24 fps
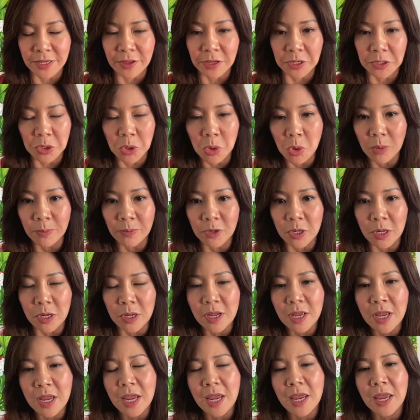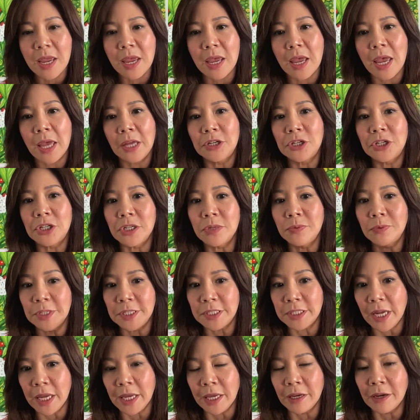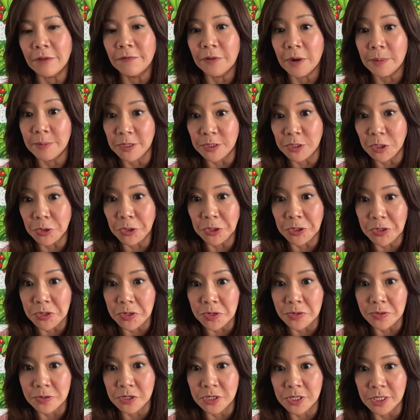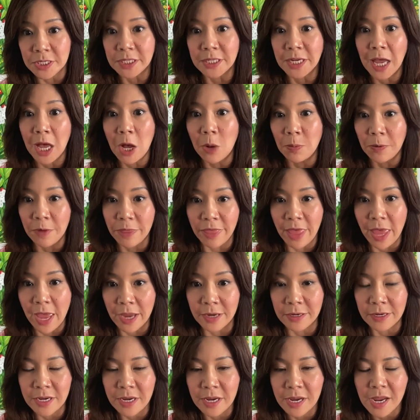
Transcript: than normal, and she was taking a pharmaceutical just to help with that.